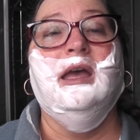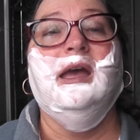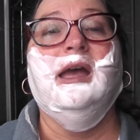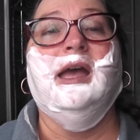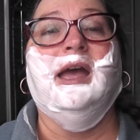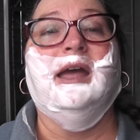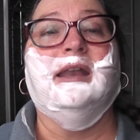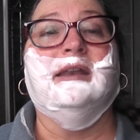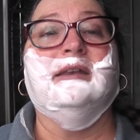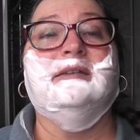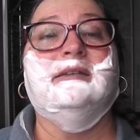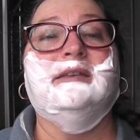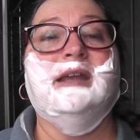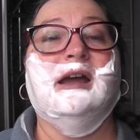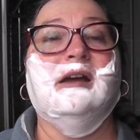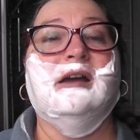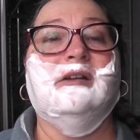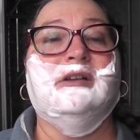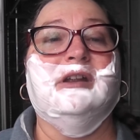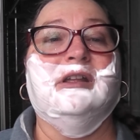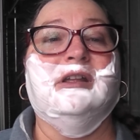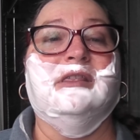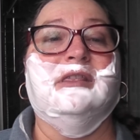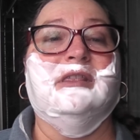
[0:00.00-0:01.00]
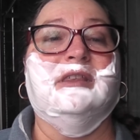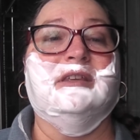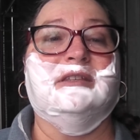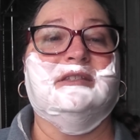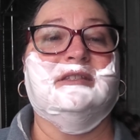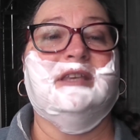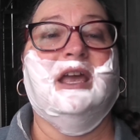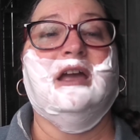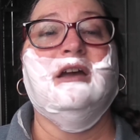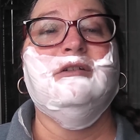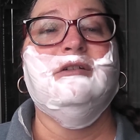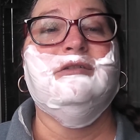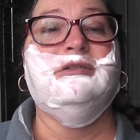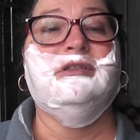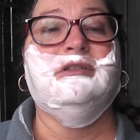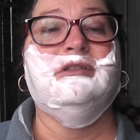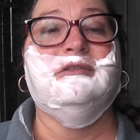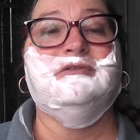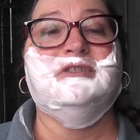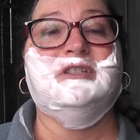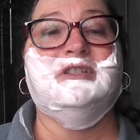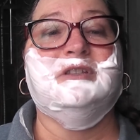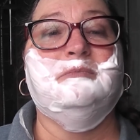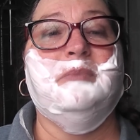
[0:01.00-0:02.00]
and down in the south
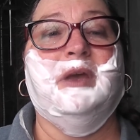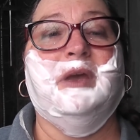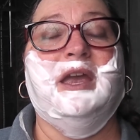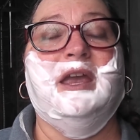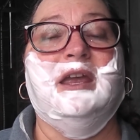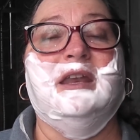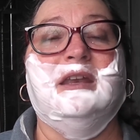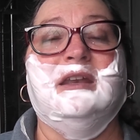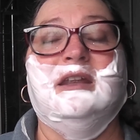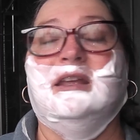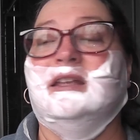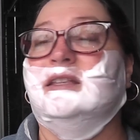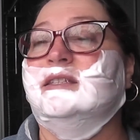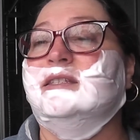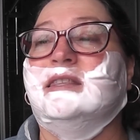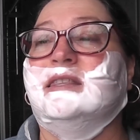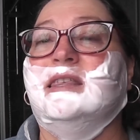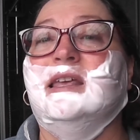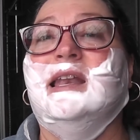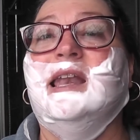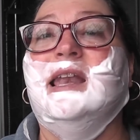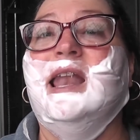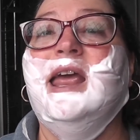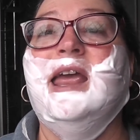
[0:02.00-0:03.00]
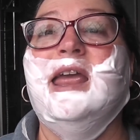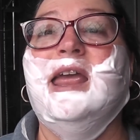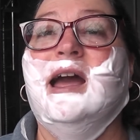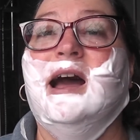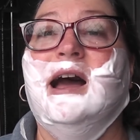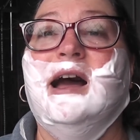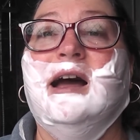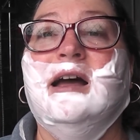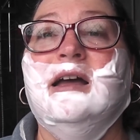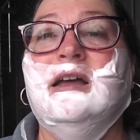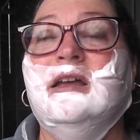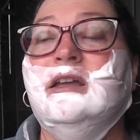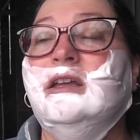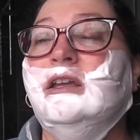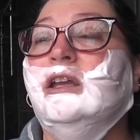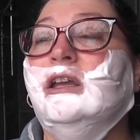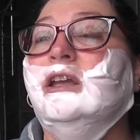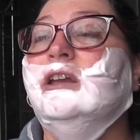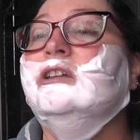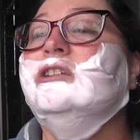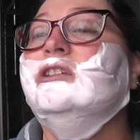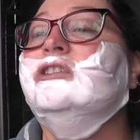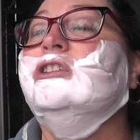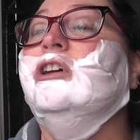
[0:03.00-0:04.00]
of Spain it's the layer.
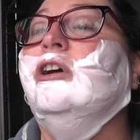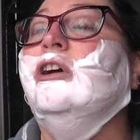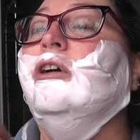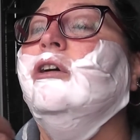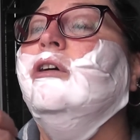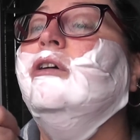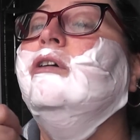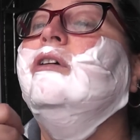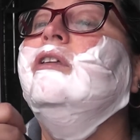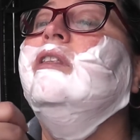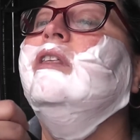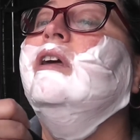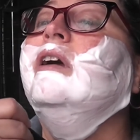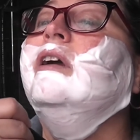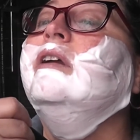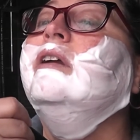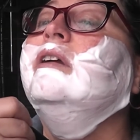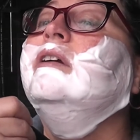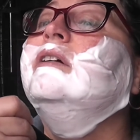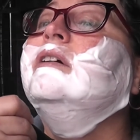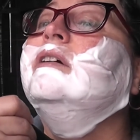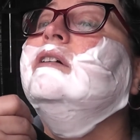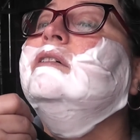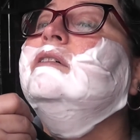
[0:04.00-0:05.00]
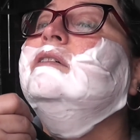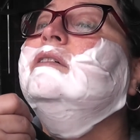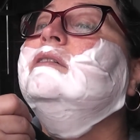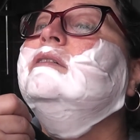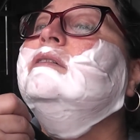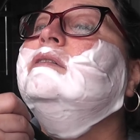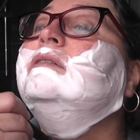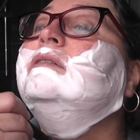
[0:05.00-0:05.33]
So there you go.